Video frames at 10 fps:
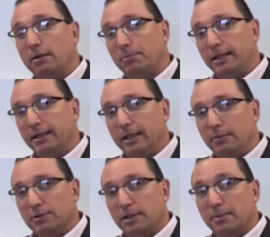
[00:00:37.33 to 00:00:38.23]
company
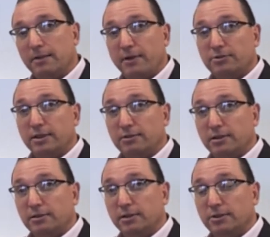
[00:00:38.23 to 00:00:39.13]
and was in the manufacturing
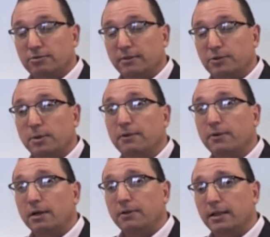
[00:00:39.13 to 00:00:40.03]
industry for
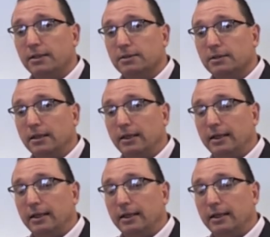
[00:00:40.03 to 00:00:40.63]
25 years